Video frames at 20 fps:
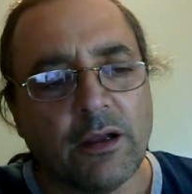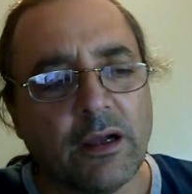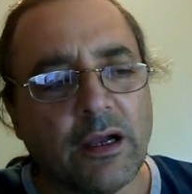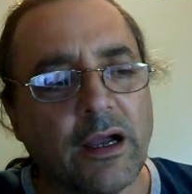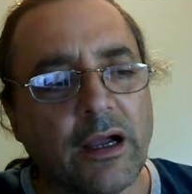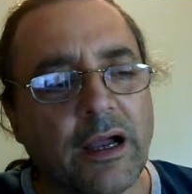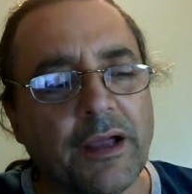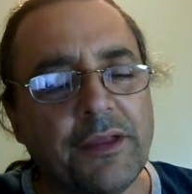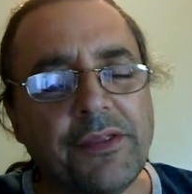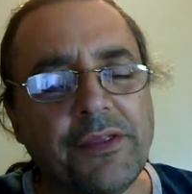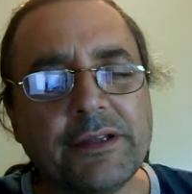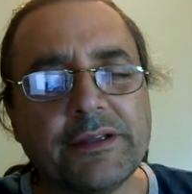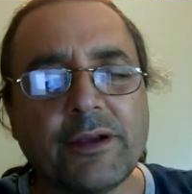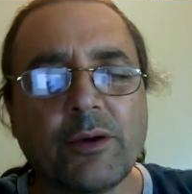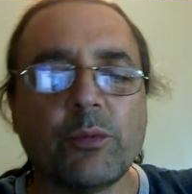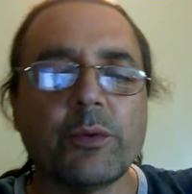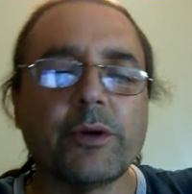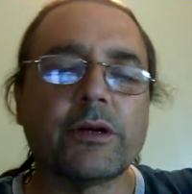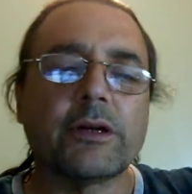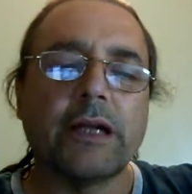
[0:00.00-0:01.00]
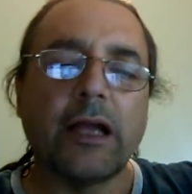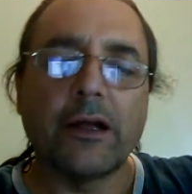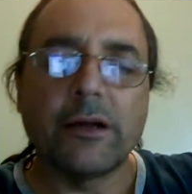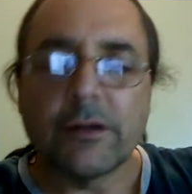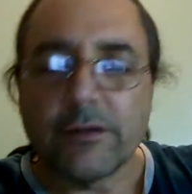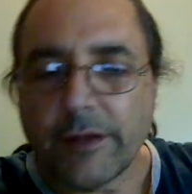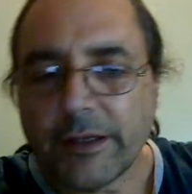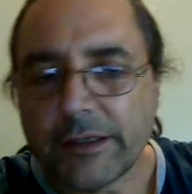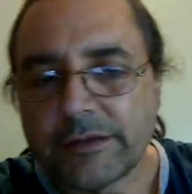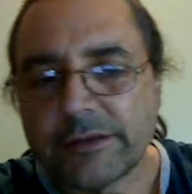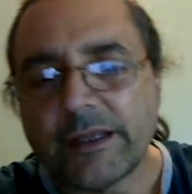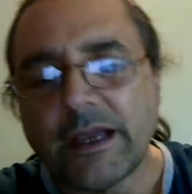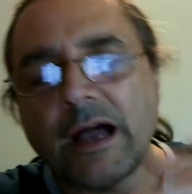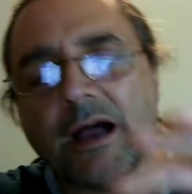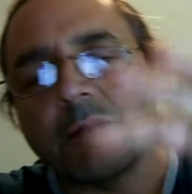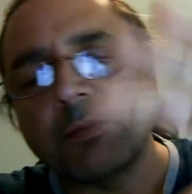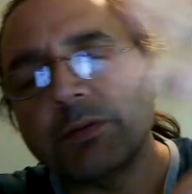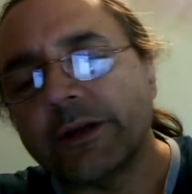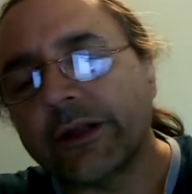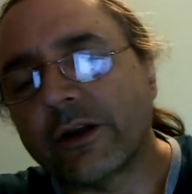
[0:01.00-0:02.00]
I think that we're kind of like
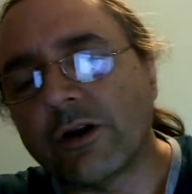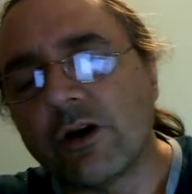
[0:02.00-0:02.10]
dabbling